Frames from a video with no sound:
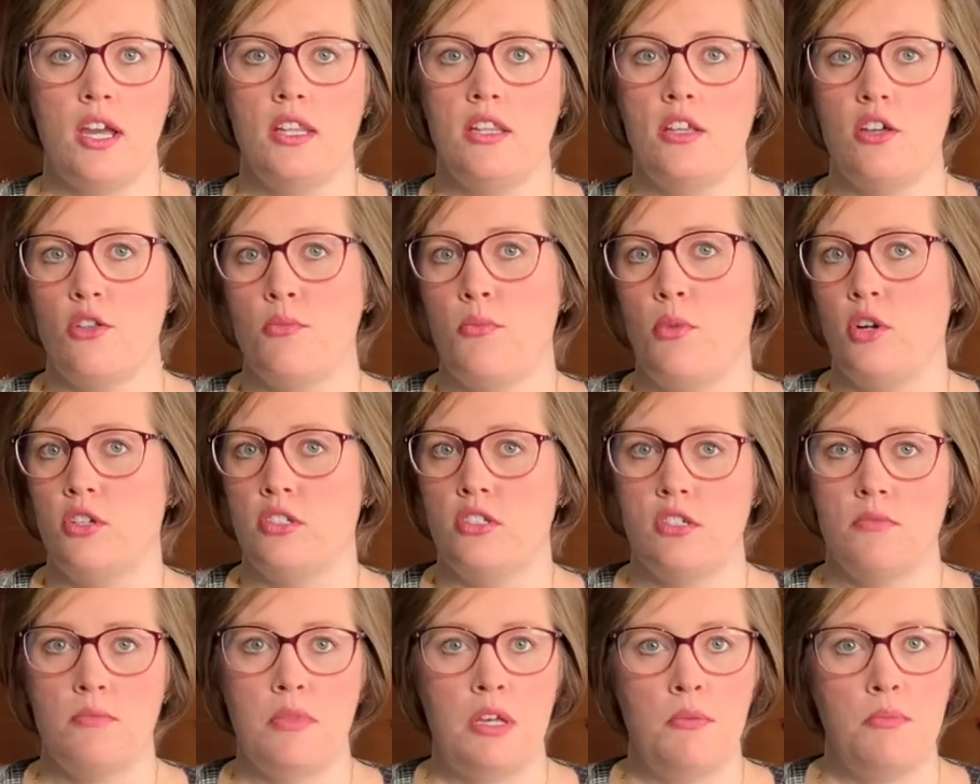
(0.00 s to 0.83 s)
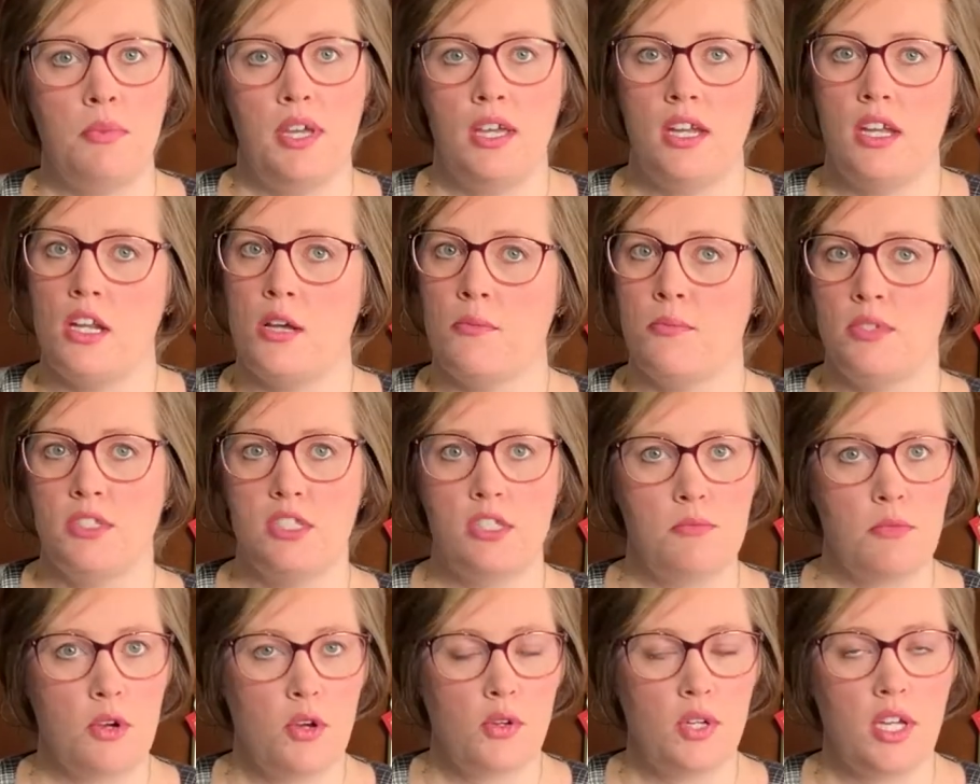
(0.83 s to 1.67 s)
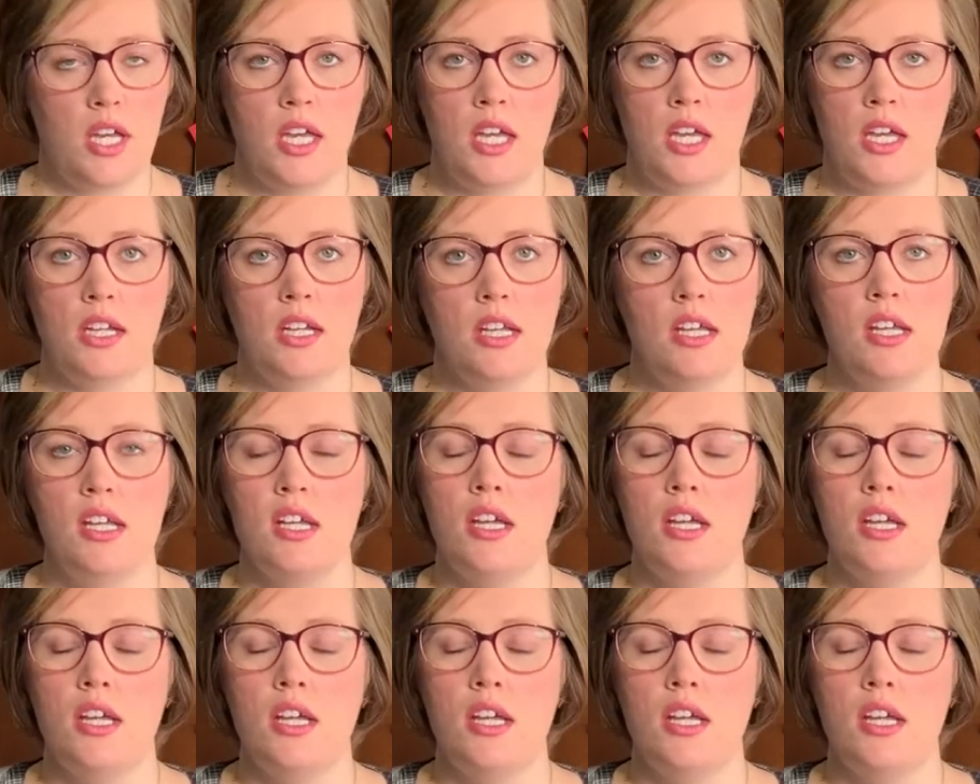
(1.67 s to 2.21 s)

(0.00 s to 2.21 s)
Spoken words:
the other person may pick it up and smoke it.